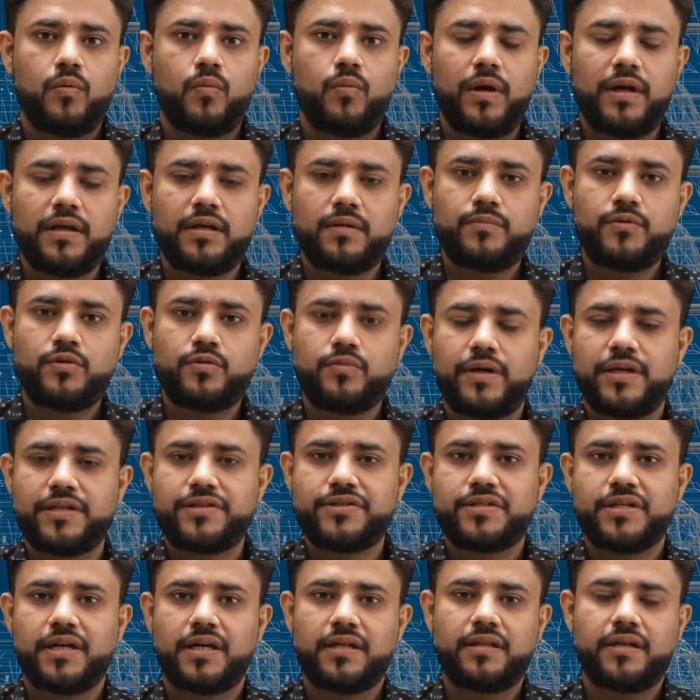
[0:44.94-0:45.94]
Welcome to
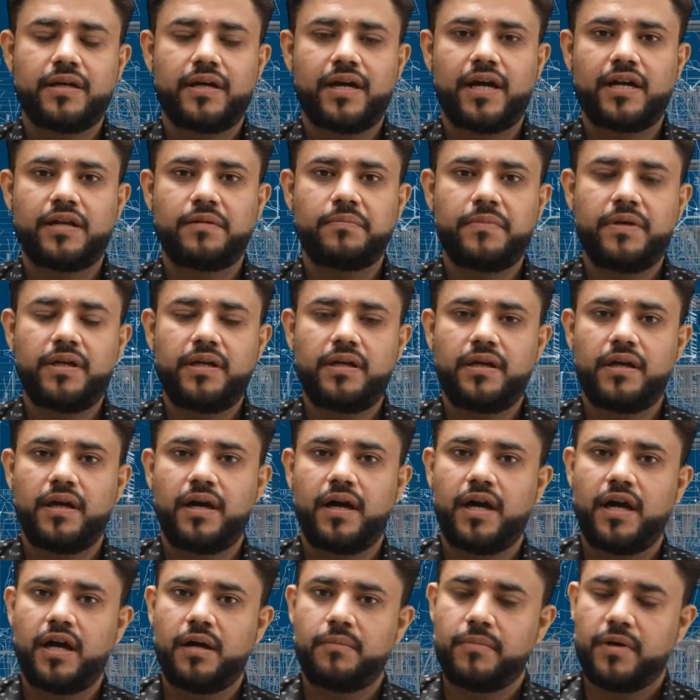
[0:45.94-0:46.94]
S-Chan Academy.
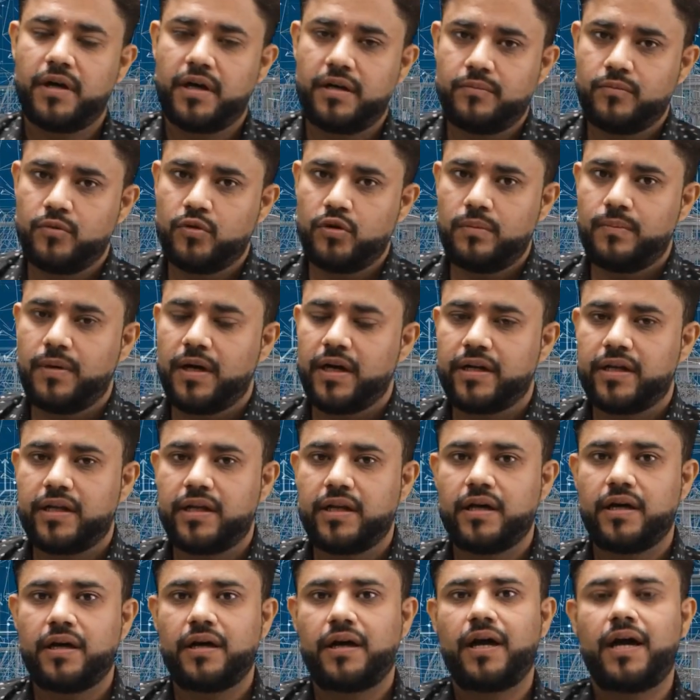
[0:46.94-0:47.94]
I am Anmol
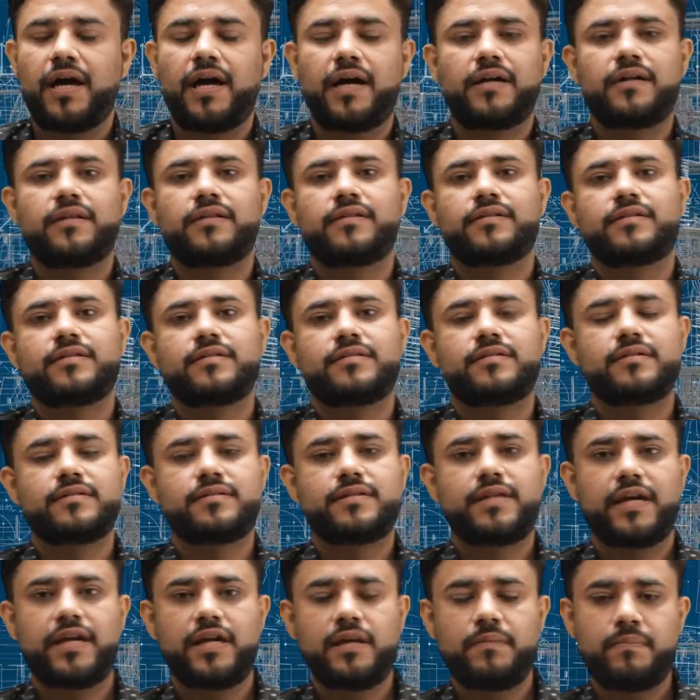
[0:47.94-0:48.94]
Bhatia and this is the
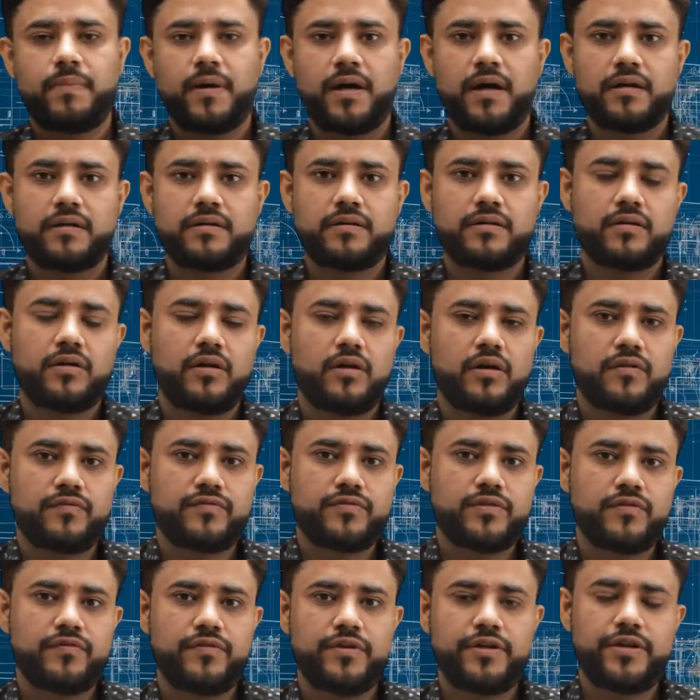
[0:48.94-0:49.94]
second part
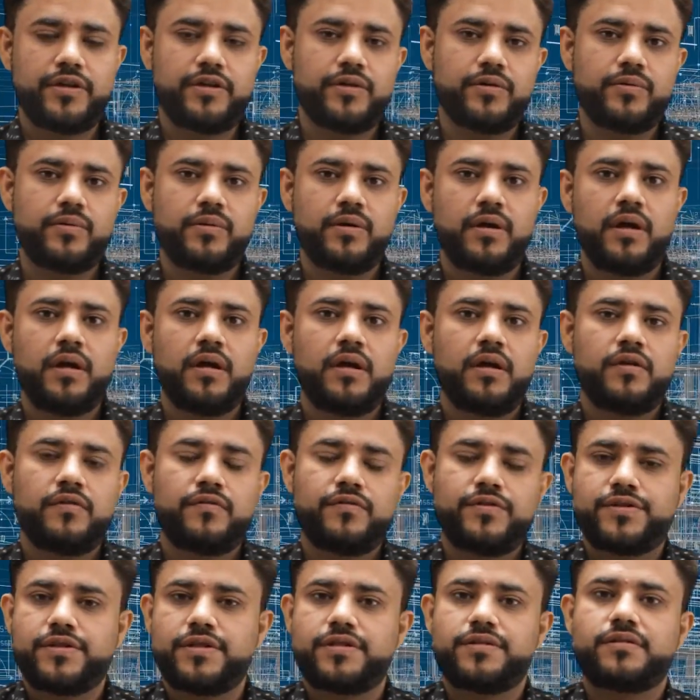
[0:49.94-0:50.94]
of the video,
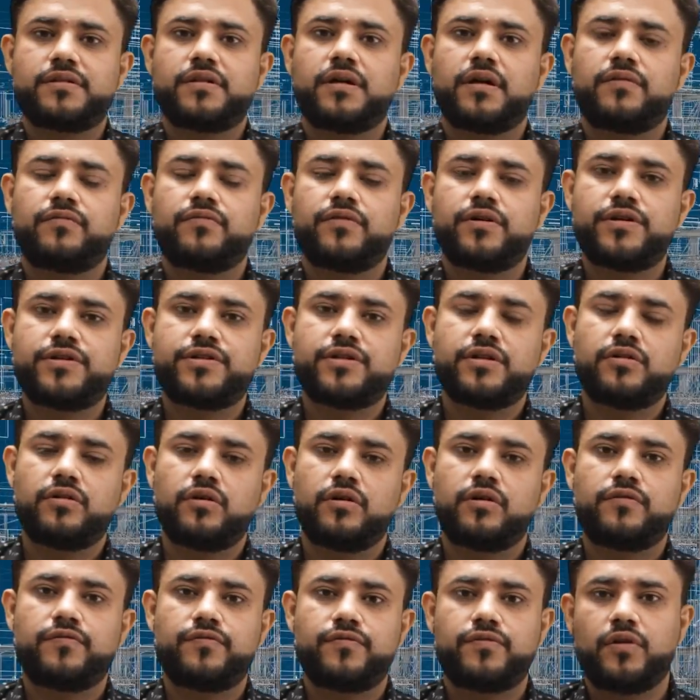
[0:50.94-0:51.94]
which is conversion
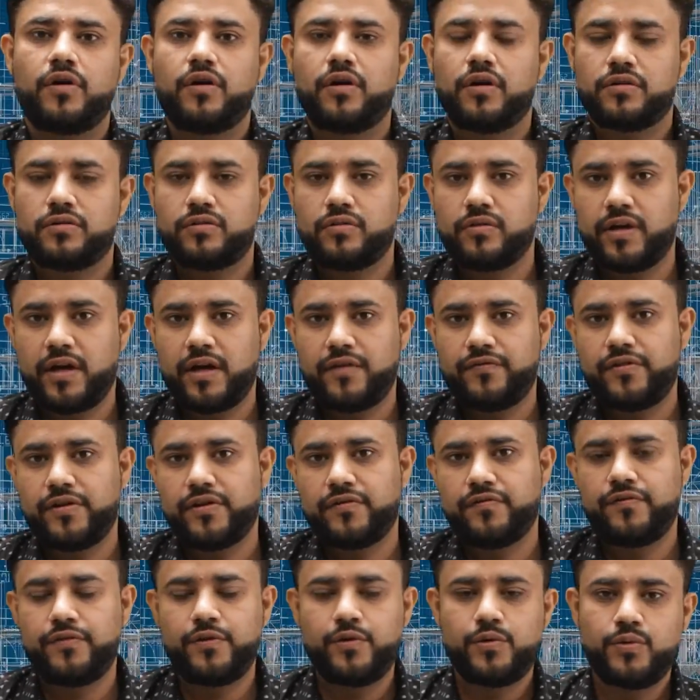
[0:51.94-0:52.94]
of
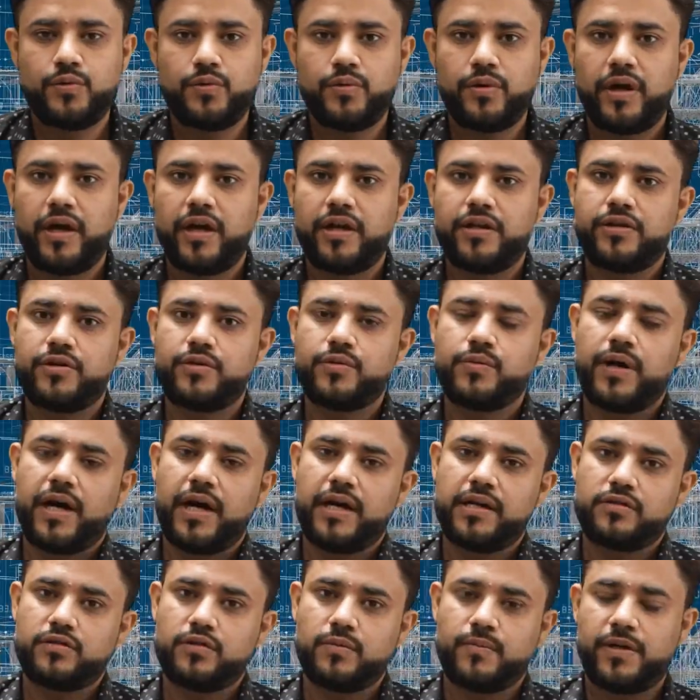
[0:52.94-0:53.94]
orthographic view into
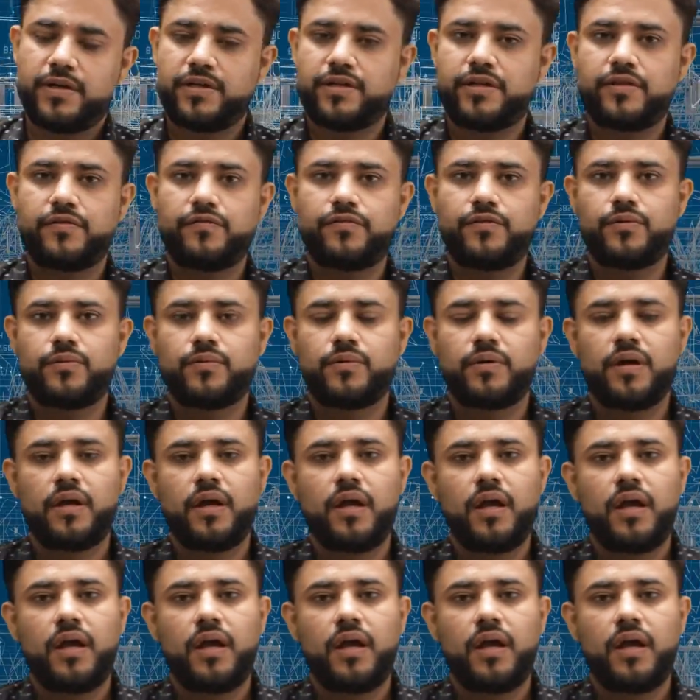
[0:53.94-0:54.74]
isometric view.